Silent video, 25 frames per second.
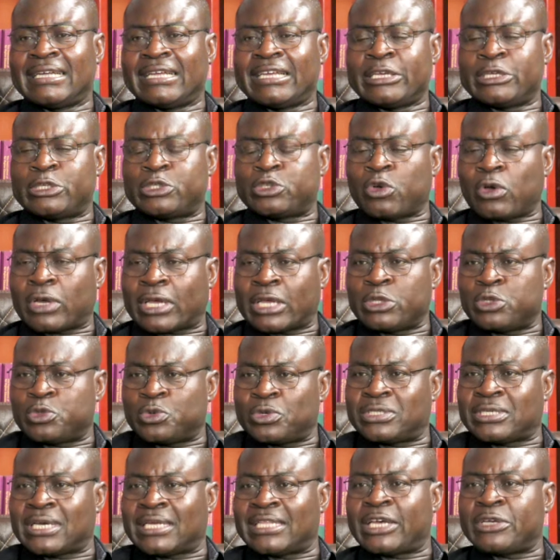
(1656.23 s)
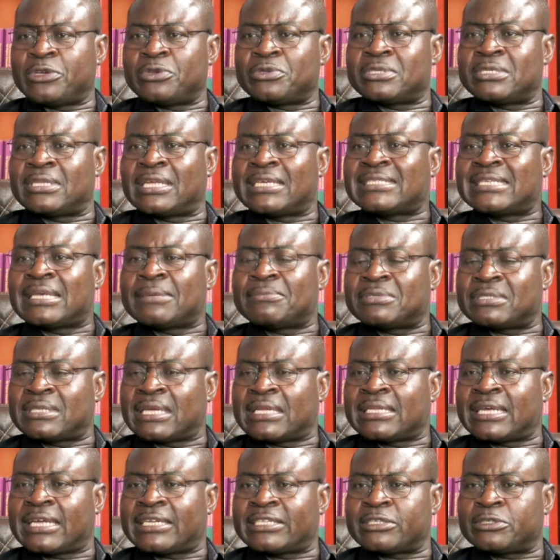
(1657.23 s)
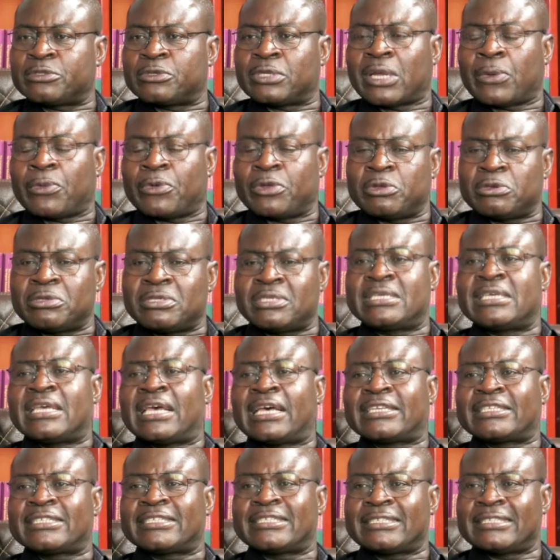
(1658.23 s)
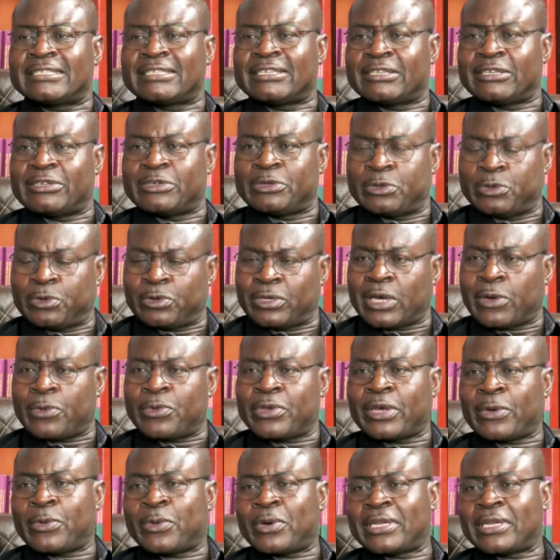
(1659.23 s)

is talking to each other using the same standards so that when you see us, you know that we are